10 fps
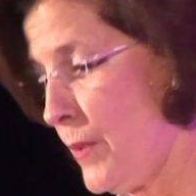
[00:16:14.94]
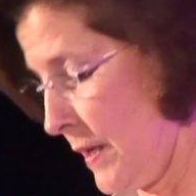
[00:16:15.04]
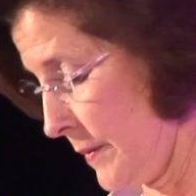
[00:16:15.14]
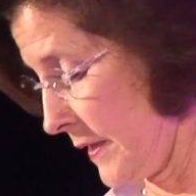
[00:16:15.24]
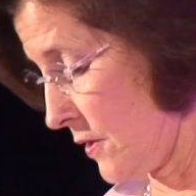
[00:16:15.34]

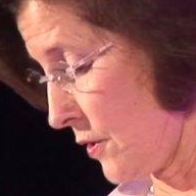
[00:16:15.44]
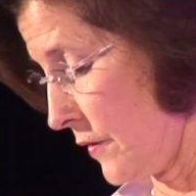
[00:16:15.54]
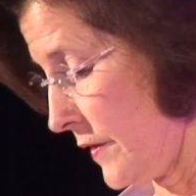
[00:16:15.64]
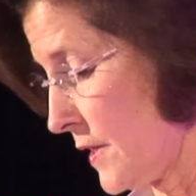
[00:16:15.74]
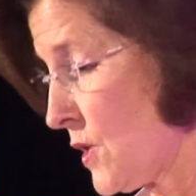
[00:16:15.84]
public
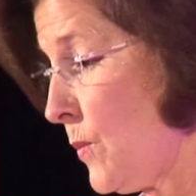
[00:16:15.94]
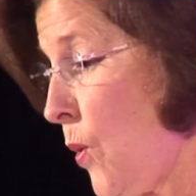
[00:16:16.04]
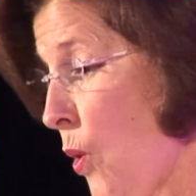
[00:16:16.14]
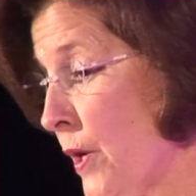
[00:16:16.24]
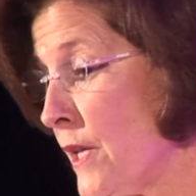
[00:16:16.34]
service,
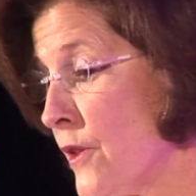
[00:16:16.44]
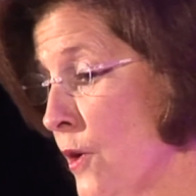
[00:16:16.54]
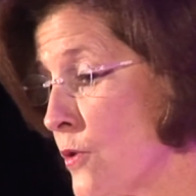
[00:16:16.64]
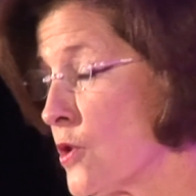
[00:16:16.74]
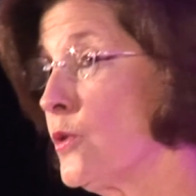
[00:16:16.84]
supporting
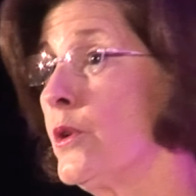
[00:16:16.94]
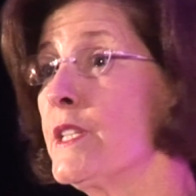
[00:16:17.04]
those who are